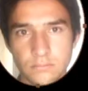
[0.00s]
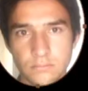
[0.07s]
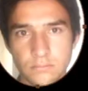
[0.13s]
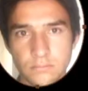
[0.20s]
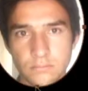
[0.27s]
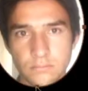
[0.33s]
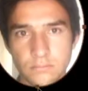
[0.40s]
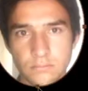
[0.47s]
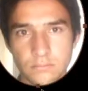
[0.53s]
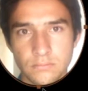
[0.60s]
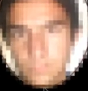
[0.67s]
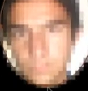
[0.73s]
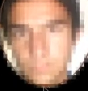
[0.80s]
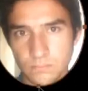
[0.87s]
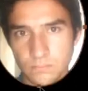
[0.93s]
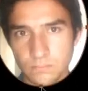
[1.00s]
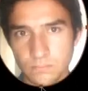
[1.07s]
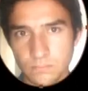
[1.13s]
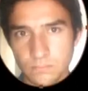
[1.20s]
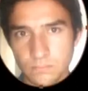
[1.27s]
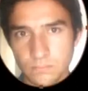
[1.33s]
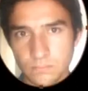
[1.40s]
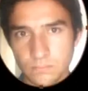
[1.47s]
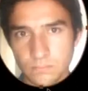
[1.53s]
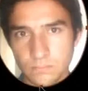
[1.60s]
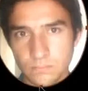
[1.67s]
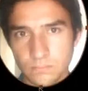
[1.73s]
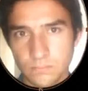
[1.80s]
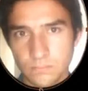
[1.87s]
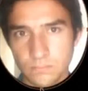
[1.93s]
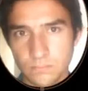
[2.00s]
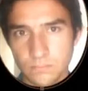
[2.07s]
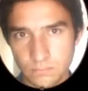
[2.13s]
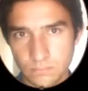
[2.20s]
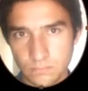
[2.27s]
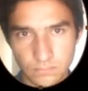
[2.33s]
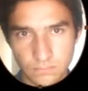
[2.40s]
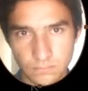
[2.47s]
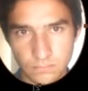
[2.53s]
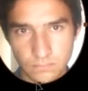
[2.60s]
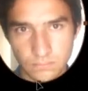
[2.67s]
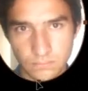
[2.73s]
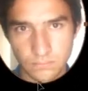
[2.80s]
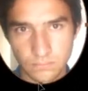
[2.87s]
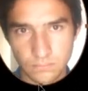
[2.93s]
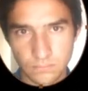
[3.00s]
No one is speaking in this clip.